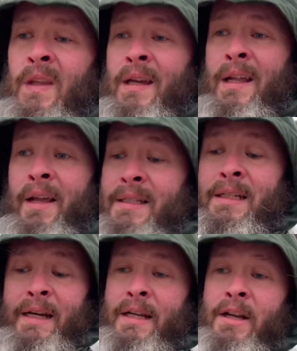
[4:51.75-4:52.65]
unless it's
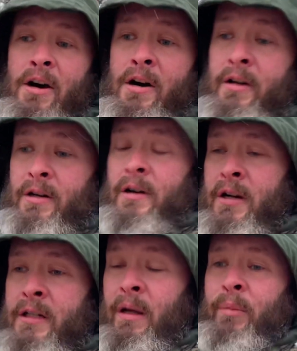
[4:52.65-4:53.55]
like a dog or
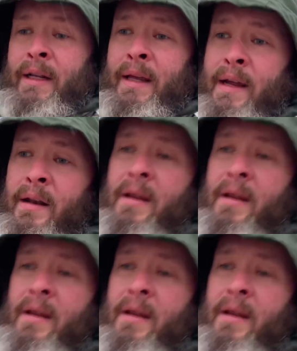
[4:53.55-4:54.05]
something like that.